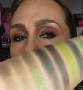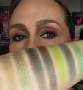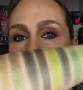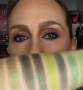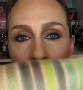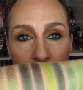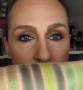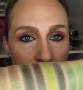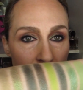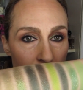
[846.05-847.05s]
So
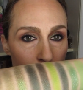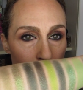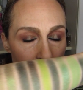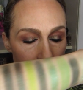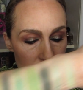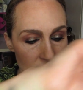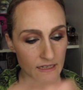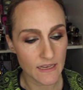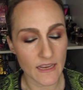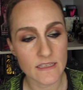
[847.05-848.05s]
that's another one,
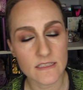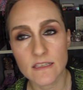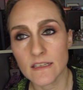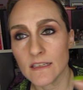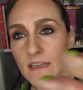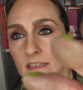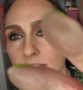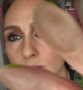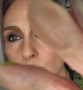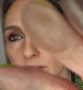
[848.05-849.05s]
and it
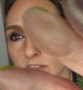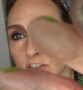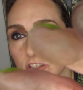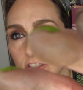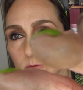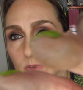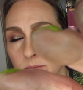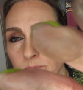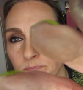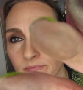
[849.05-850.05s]
is quite sheer,
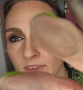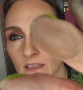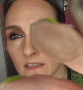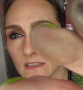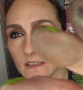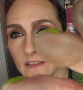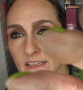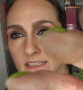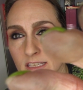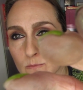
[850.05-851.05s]
but
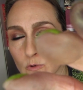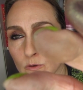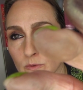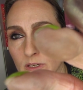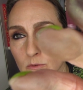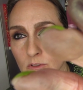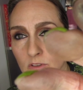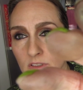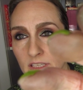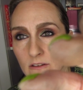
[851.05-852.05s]
this is more what it would
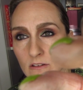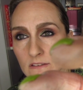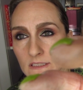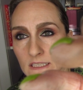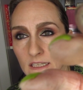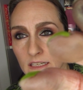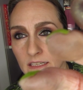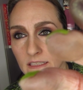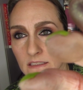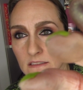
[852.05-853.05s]
look like on the
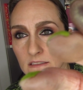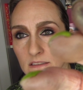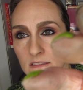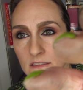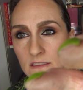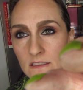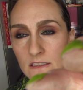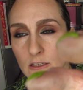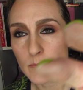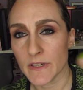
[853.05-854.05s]
eye
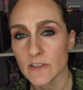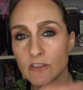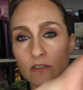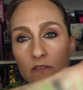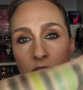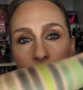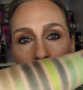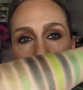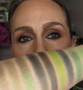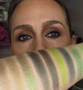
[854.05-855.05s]
compared to
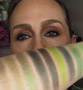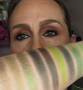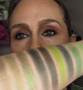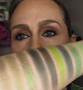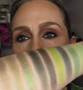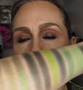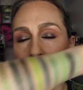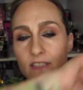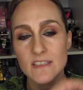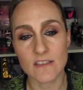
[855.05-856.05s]
the swatch itself.
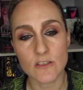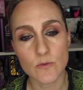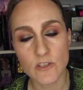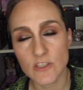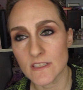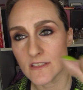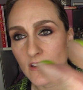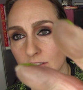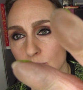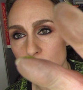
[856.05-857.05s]
The swatch does
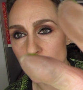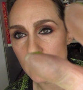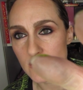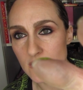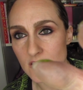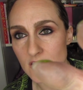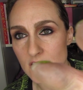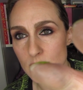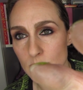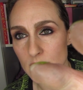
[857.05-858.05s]
not do it justice. This
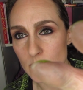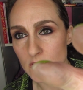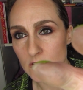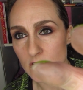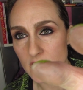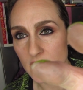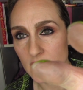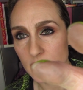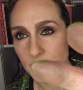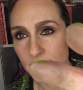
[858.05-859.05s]
is really what it looks like.